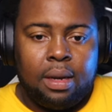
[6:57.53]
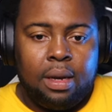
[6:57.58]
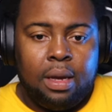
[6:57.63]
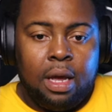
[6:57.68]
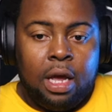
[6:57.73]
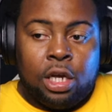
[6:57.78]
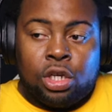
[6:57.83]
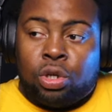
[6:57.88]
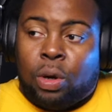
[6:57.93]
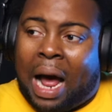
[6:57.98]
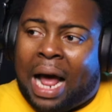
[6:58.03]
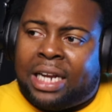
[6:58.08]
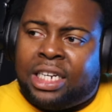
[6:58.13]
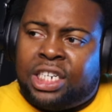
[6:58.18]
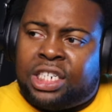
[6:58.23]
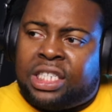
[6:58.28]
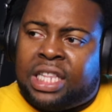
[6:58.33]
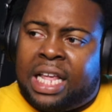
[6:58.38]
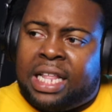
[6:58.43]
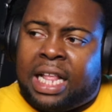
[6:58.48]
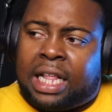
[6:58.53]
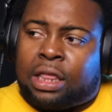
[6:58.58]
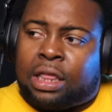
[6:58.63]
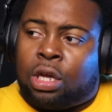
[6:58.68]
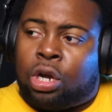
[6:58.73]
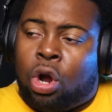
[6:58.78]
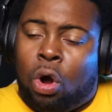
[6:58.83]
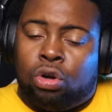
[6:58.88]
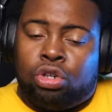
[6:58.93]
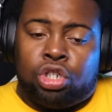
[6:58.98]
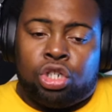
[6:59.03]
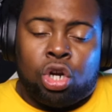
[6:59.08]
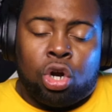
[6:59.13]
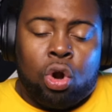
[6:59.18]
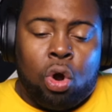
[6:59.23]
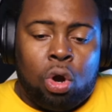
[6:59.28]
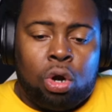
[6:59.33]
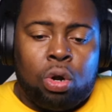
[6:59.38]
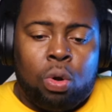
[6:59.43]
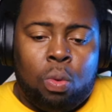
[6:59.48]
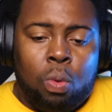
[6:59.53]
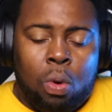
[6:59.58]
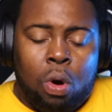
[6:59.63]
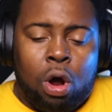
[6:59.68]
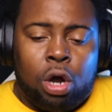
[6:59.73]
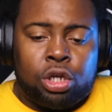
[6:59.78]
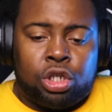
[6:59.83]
So I just think that the coaches are going to want